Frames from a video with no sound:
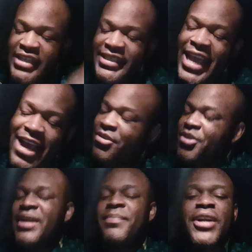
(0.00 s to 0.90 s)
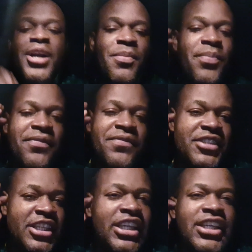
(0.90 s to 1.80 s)
Now, grab a cup
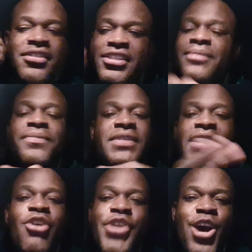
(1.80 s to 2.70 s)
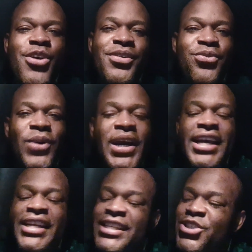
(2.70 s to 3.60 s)
of tea or something, I don't know,
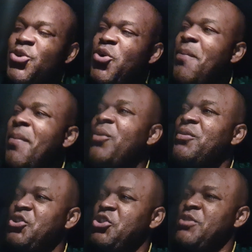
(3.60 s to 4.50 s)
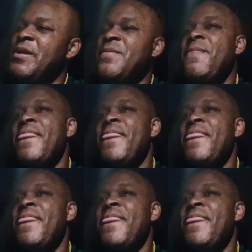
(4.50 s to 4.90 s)
wine, and let's talk about this shit, man.